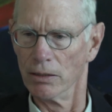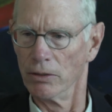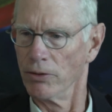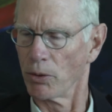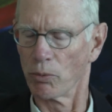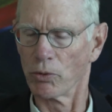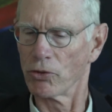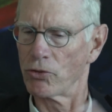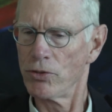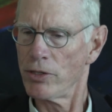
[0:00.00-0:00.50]
there
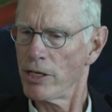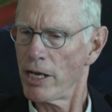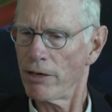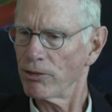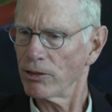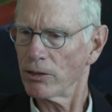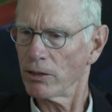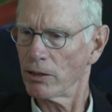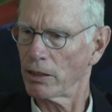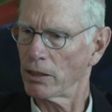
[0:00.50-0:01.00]
was
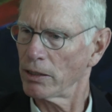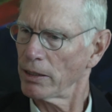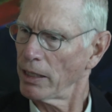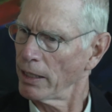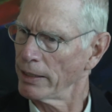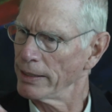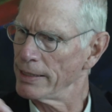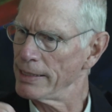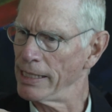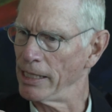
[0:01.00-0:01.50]
never an
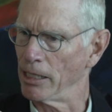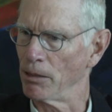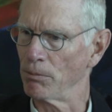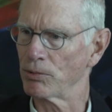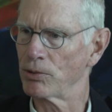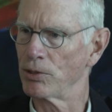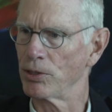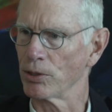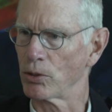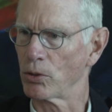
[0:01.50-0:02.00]

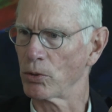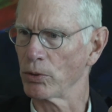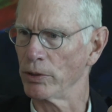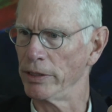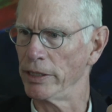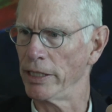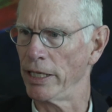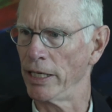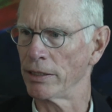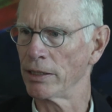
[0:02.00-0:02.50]
attempt to
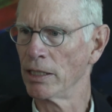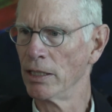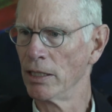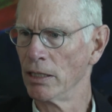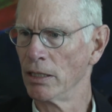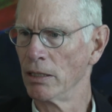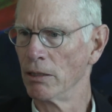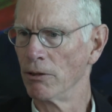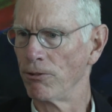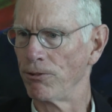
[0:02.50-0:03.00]
create
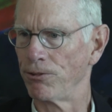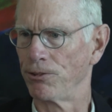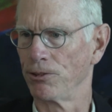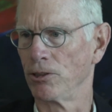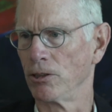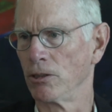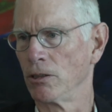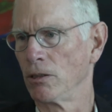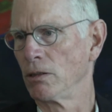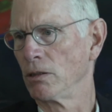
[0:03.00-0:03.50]

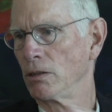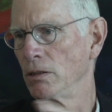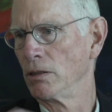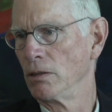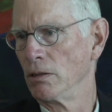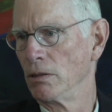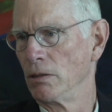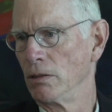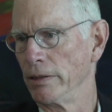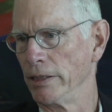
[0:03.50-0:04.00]
full
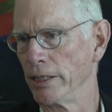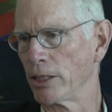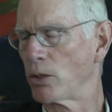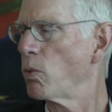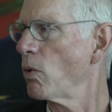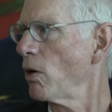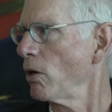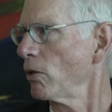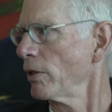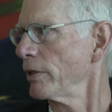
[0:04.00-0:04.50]

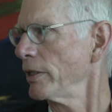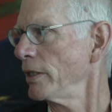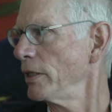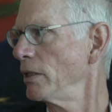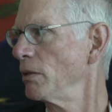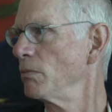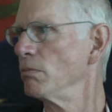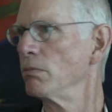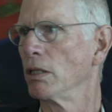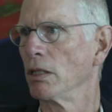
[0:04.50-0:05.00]
equality
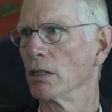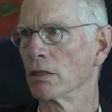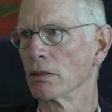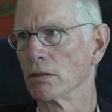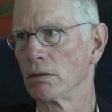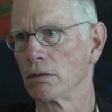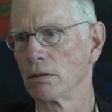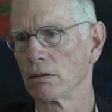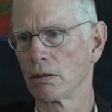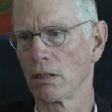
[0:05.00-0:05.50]

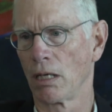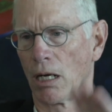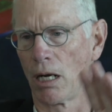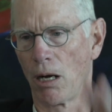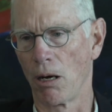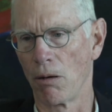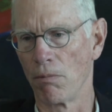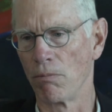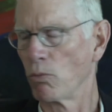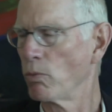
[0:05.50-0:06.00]
among
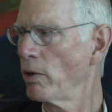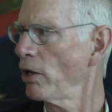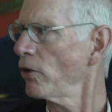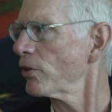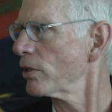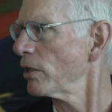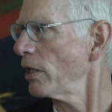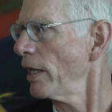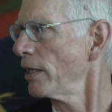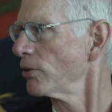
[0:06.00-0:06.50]
um, wealth
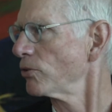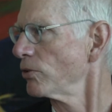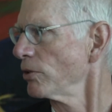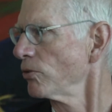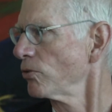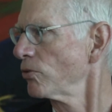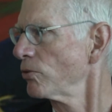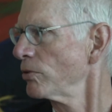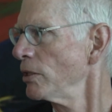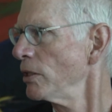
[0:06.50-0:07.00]

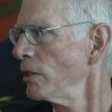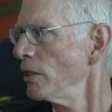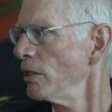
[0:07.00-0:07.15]
classes.